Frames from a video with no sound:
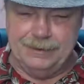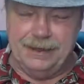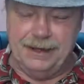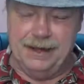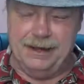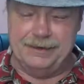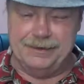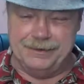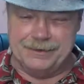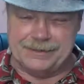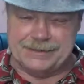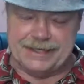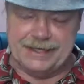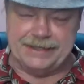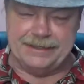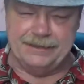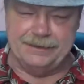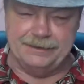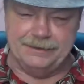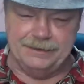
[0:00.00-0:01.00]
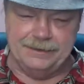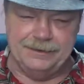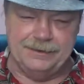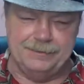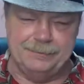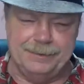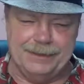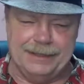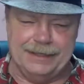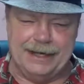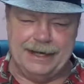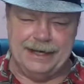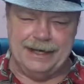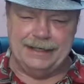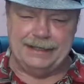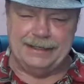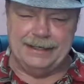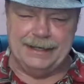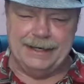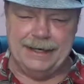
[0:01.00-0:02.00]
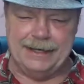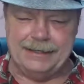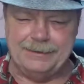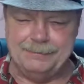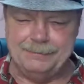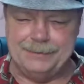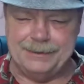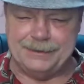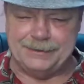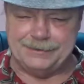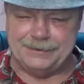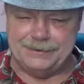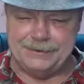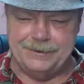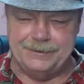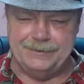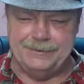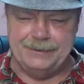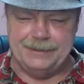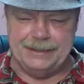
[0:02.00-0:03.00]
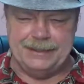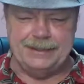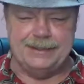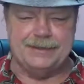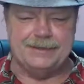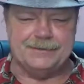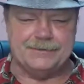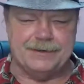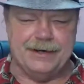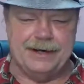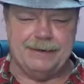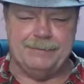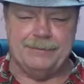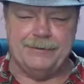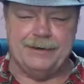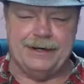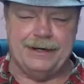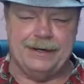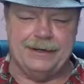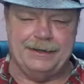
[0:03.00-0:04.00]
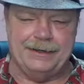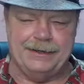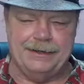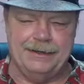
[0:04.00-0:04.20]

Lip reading: understand a little bit on that, because you need a trimaran